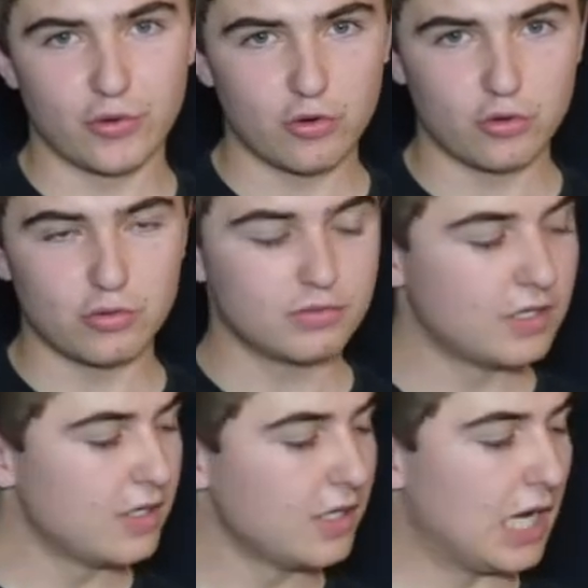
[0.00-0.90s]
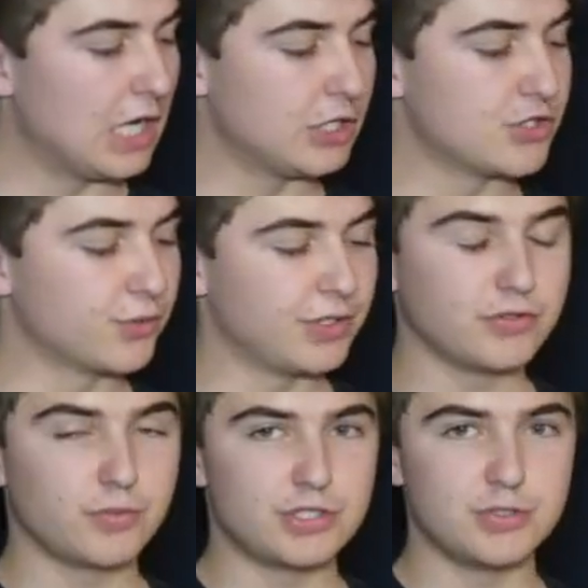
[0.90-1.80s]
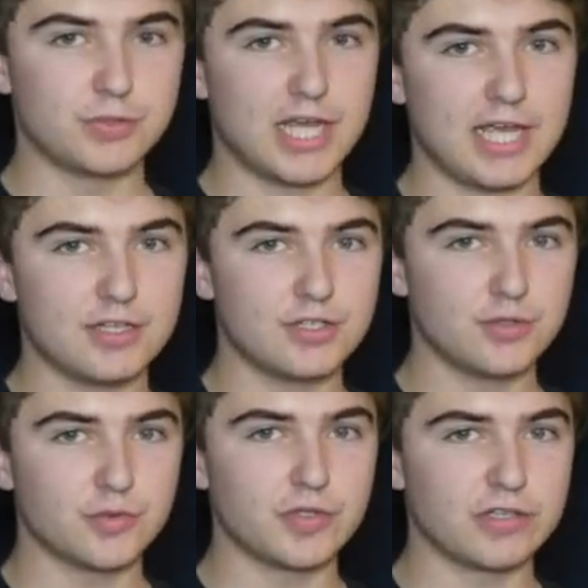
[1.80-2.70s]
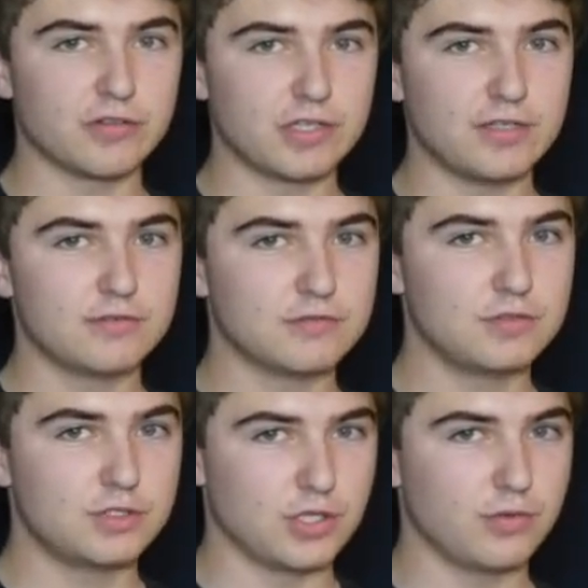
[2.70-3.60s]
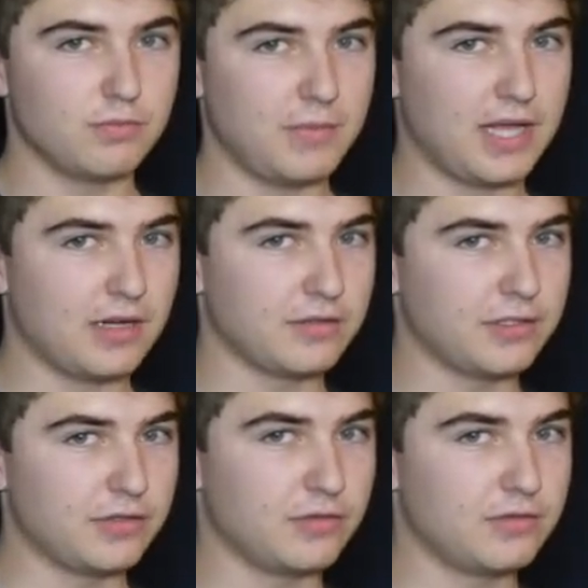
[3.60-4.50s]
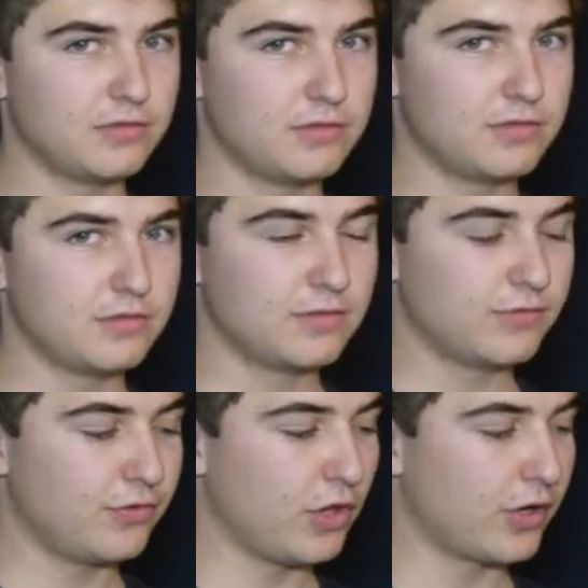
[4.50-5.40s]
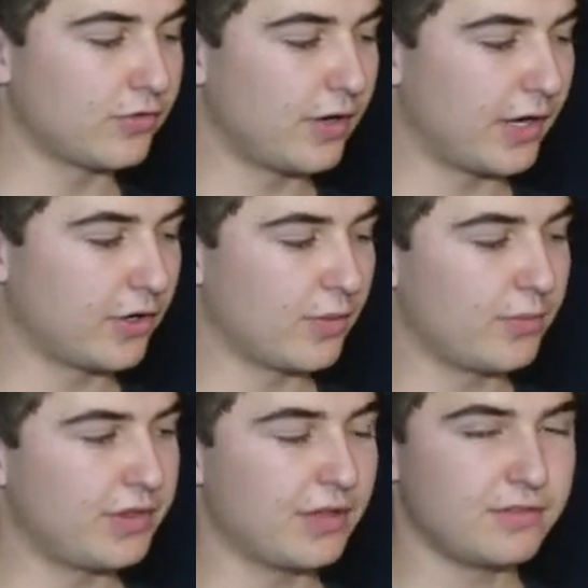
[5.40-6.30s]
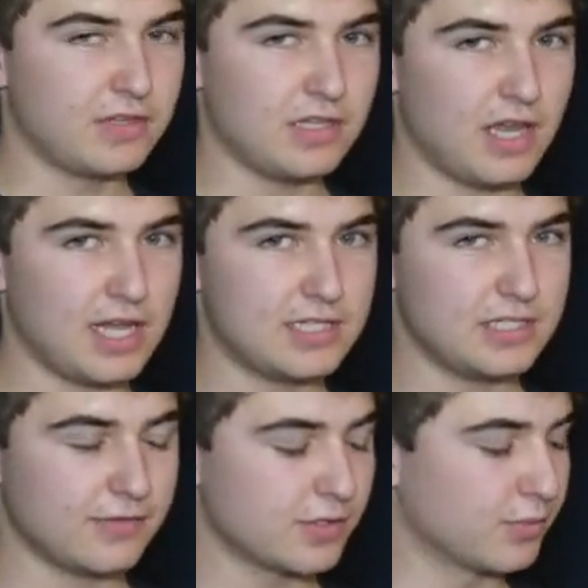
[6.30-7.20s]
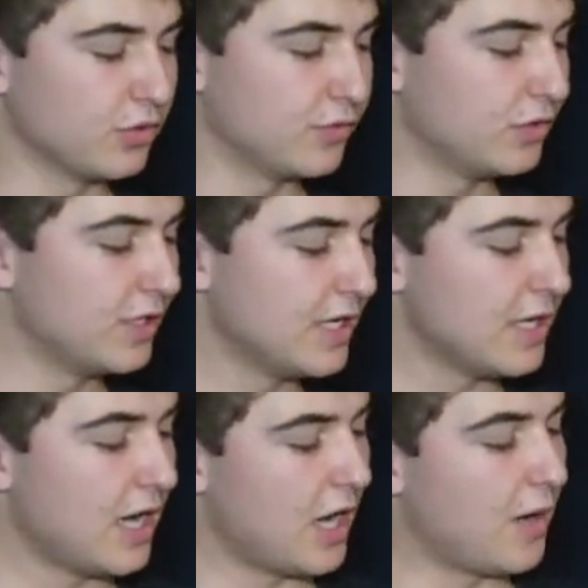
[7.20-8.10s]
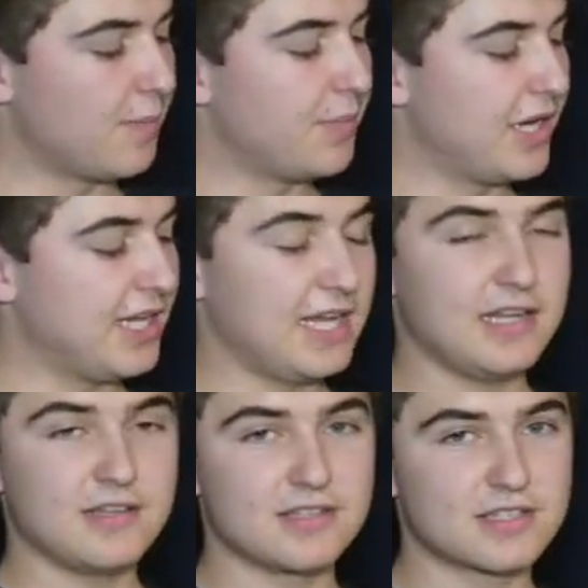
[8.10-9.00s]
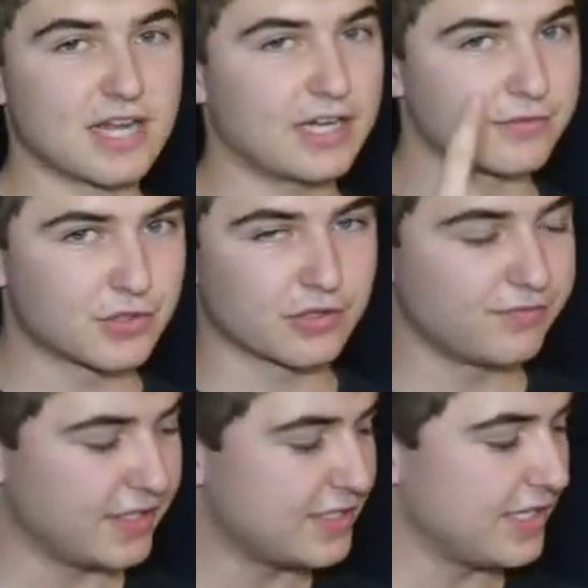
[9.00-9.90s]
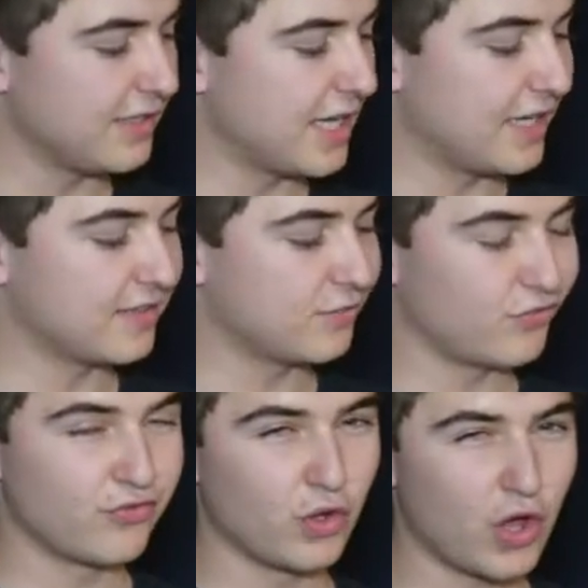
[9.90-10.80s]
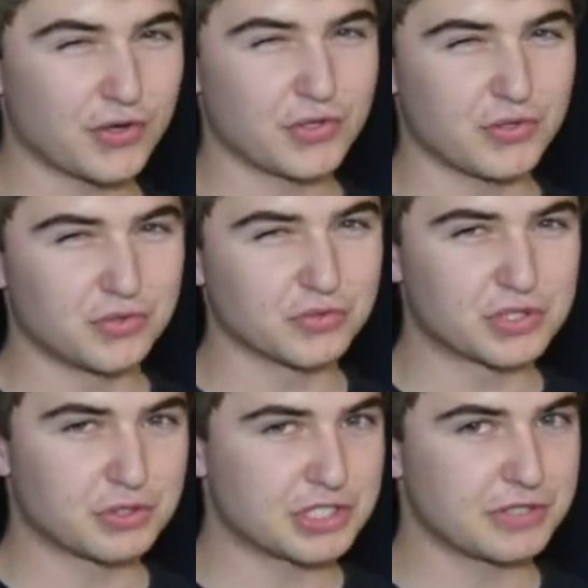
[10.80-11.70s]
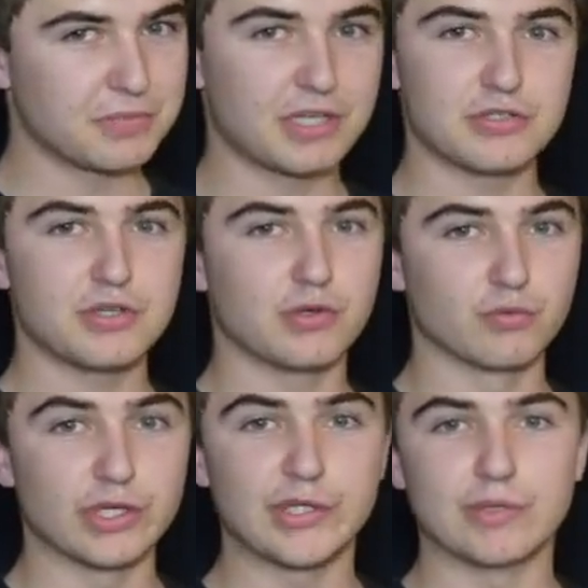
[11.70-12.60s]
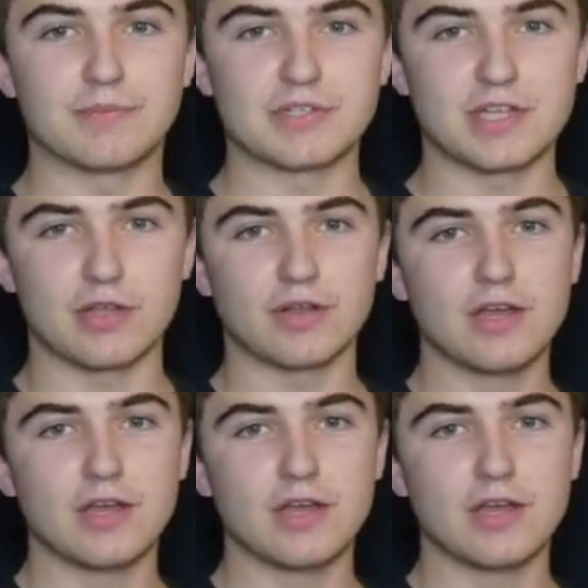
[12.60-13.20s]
hole drilled, which you can't do legally, don't make an illegal full auto firearm without the ATF's approval. But it is kind of circumventing that full auto restriction, because you can really rip this thing.